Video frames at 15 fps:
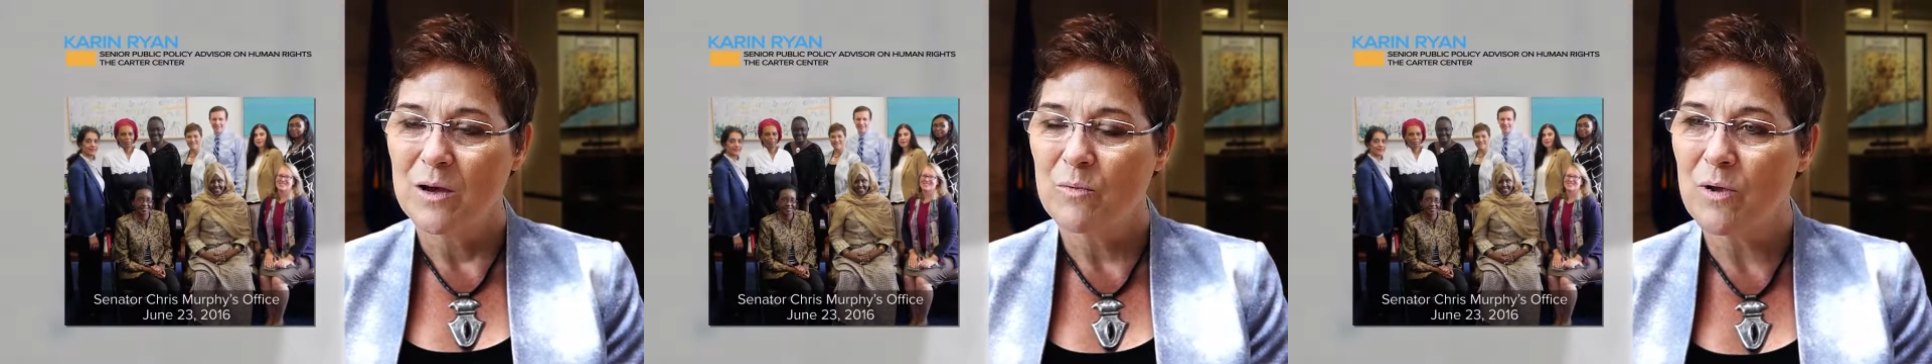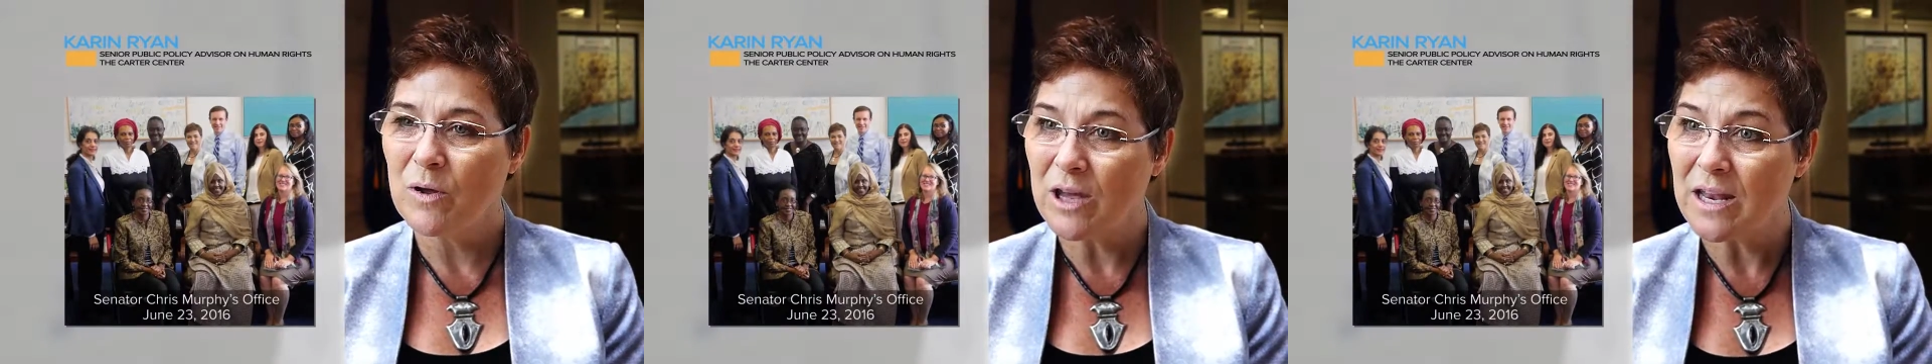
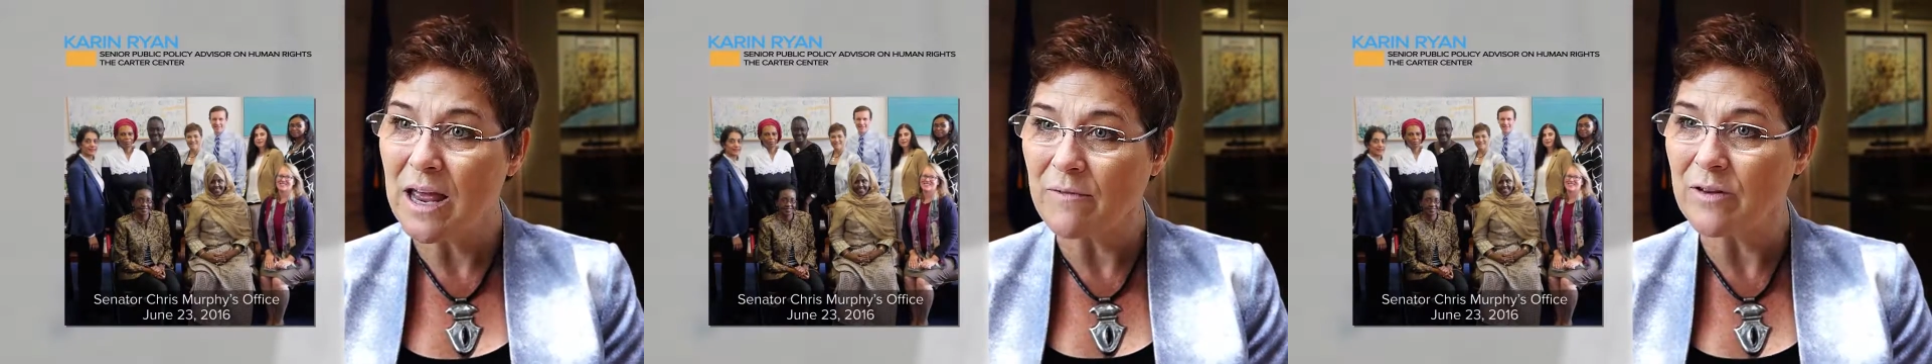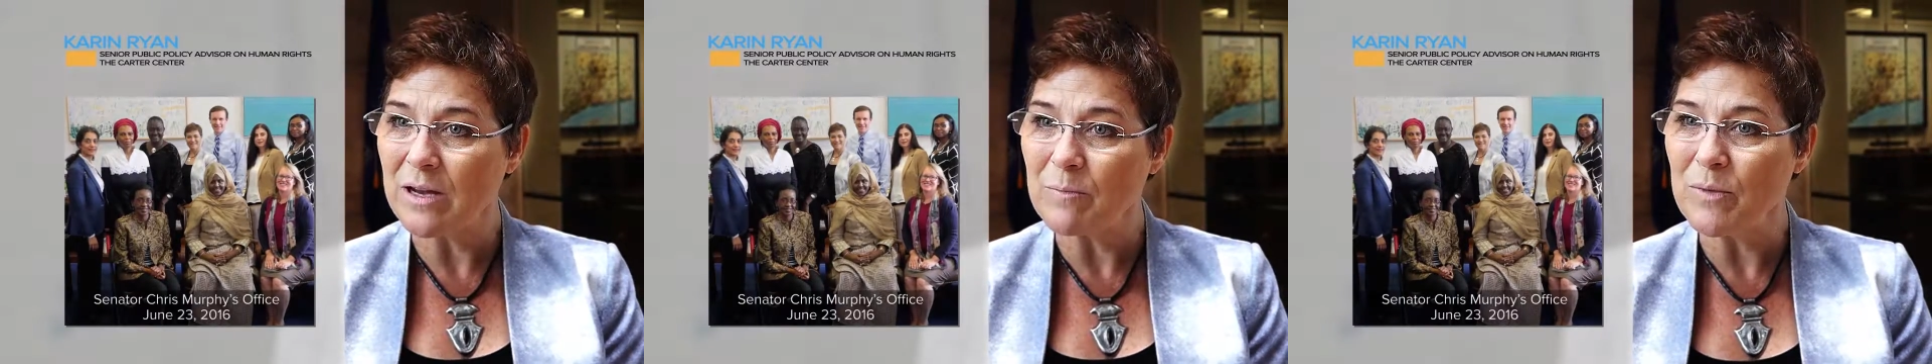we could
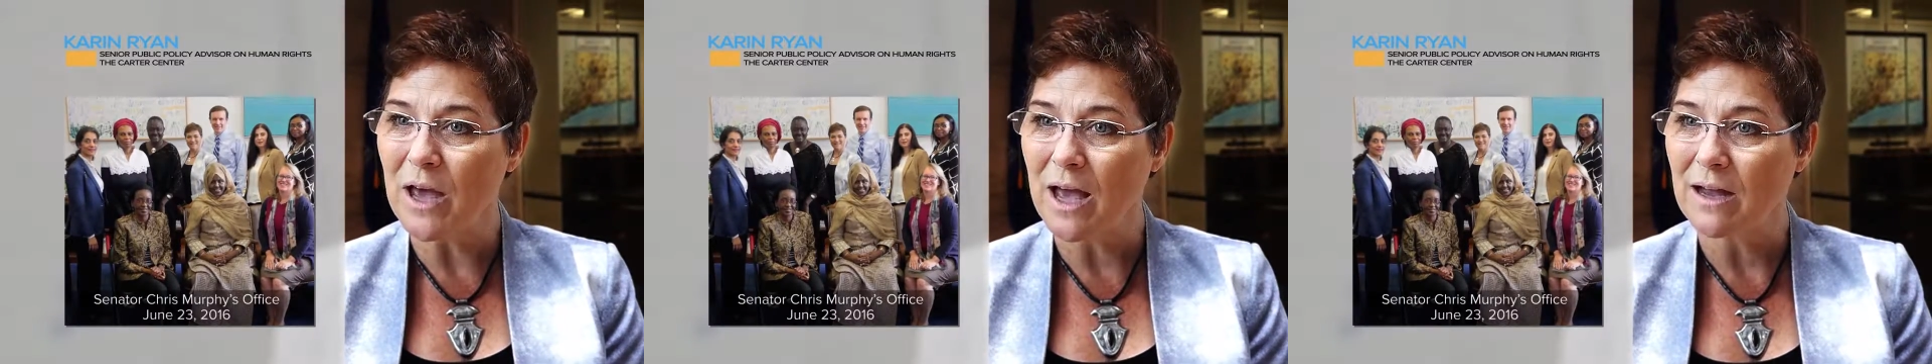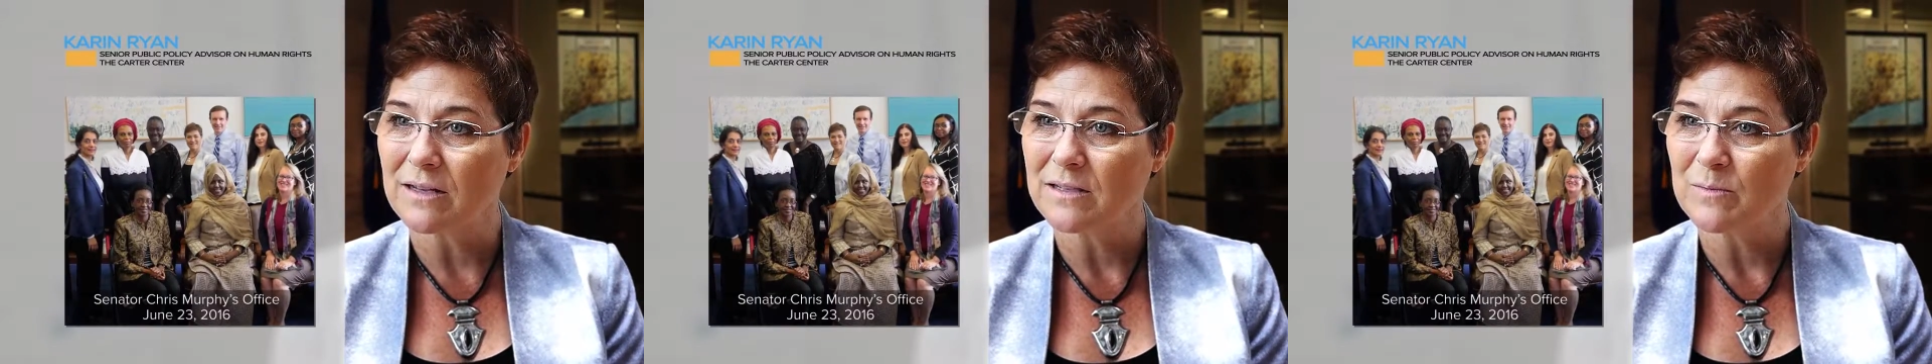have an
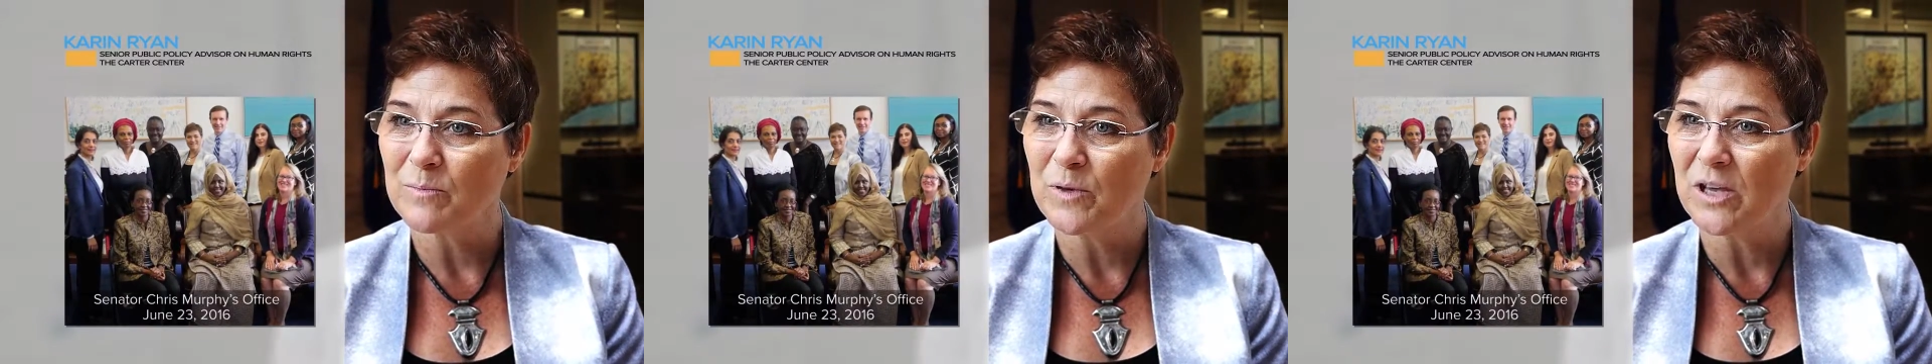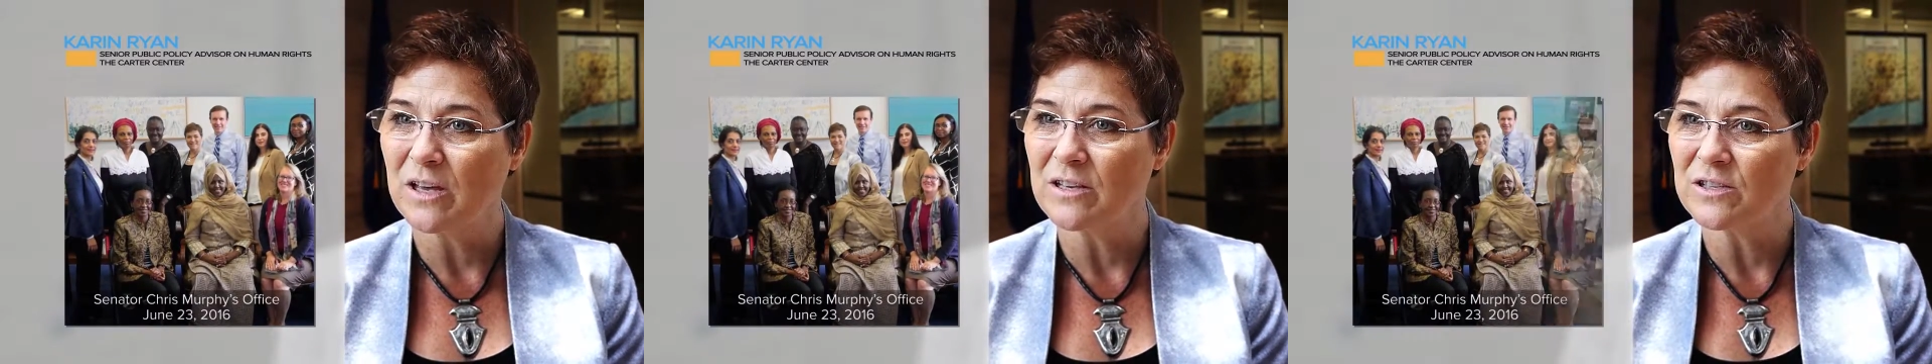impact.
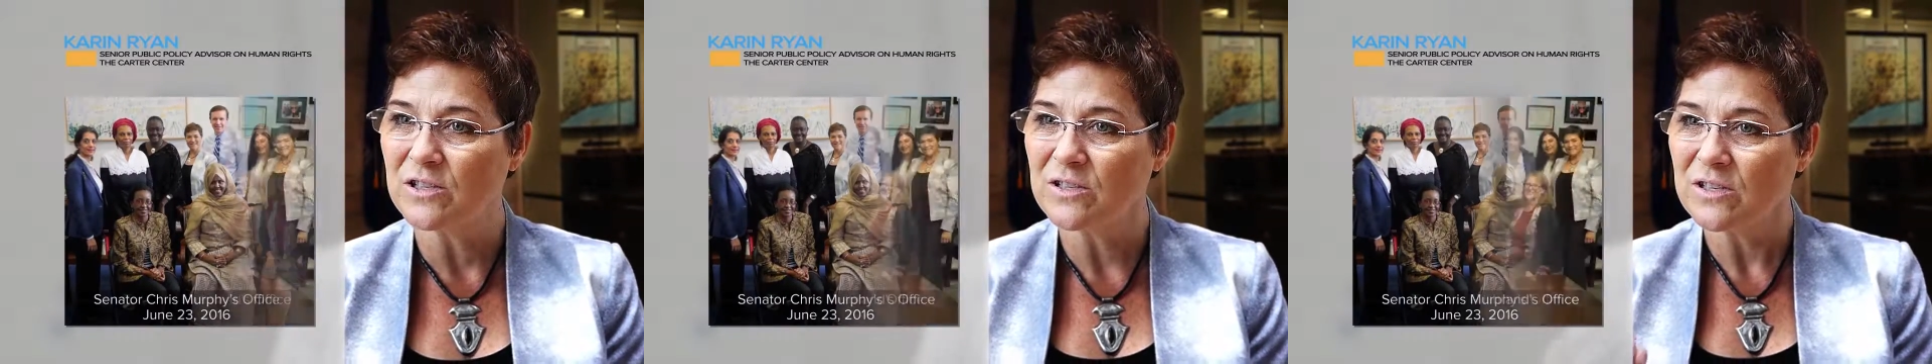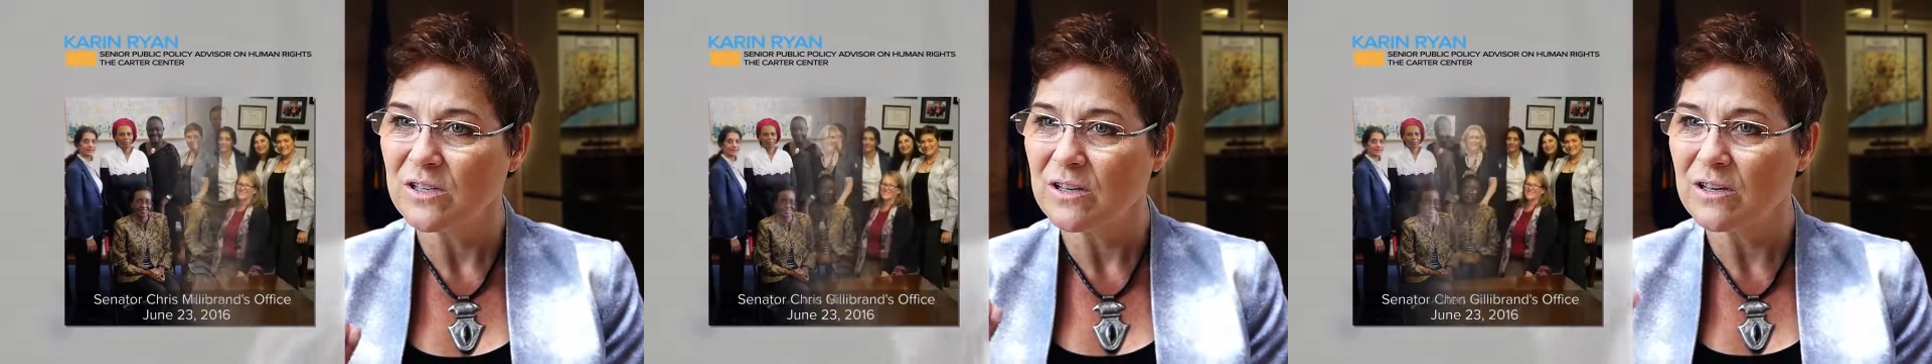
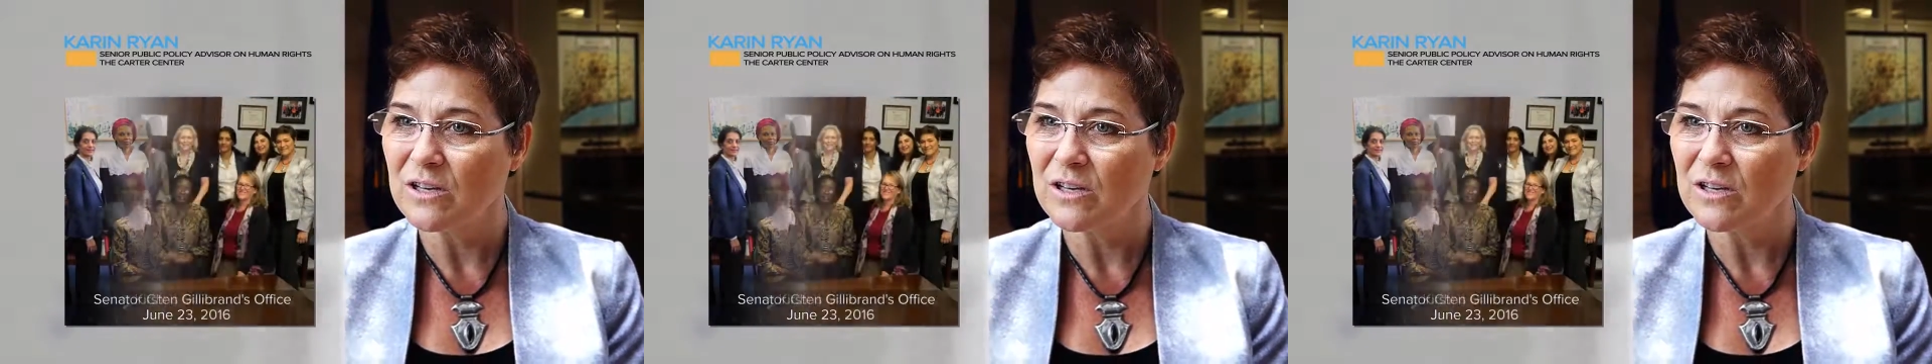Because,